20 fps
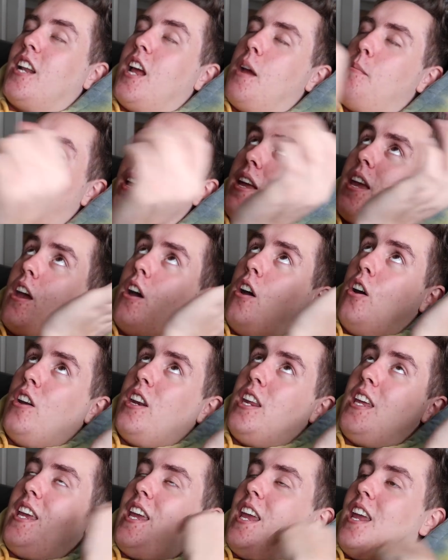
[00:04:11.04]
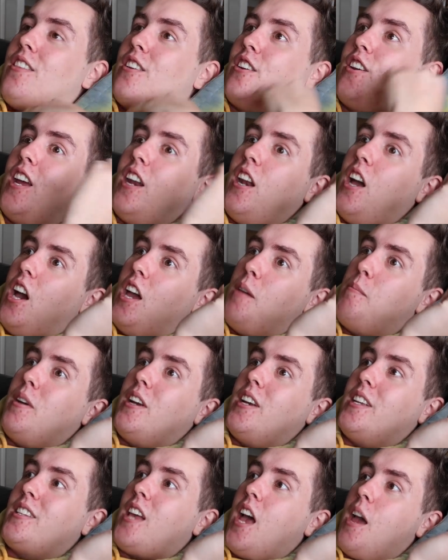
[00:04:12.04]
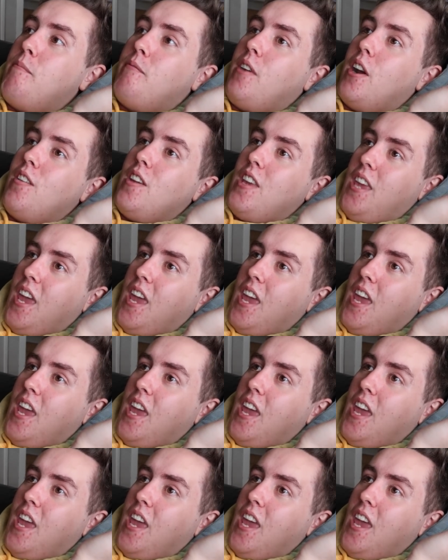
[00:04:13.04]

I'm like, honey, either can I because I'm very